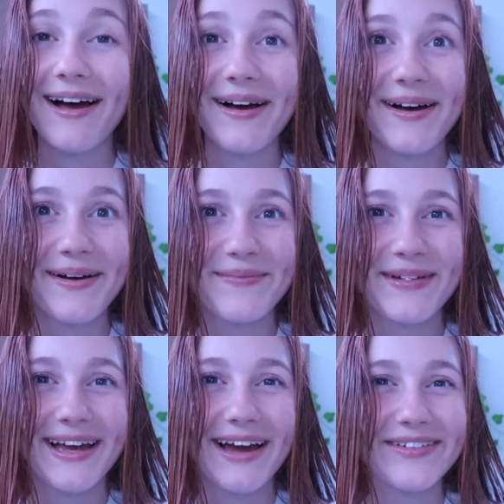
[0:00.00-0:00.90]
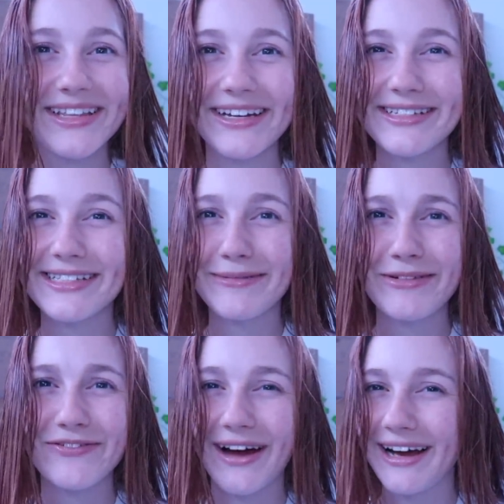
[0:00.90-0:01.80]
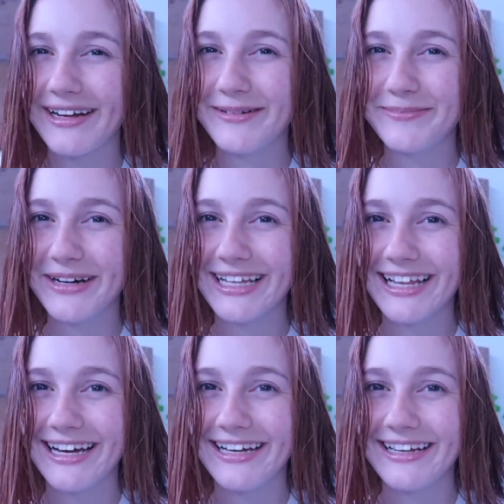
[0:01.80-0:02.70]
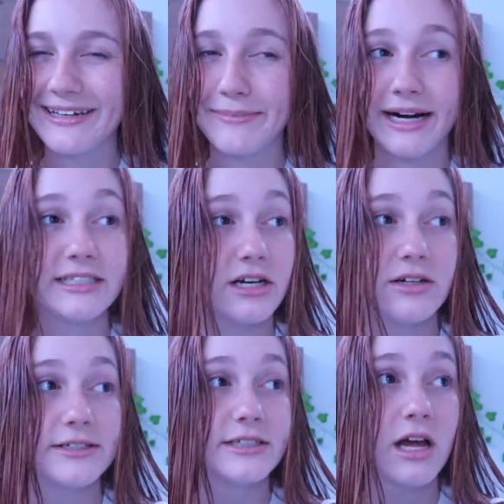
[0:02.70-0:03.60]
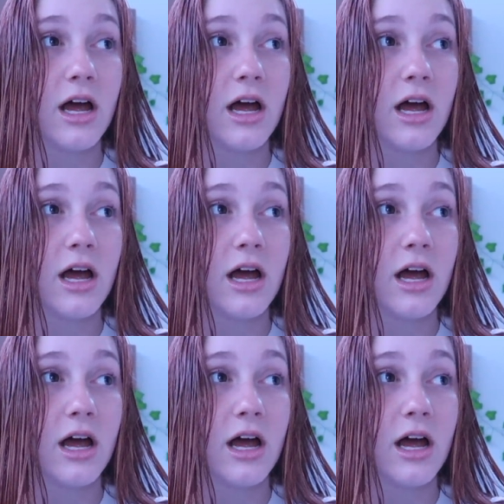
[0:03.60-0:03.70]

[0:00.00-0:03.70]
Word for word: Everything else seemed fine, but, like, my toes,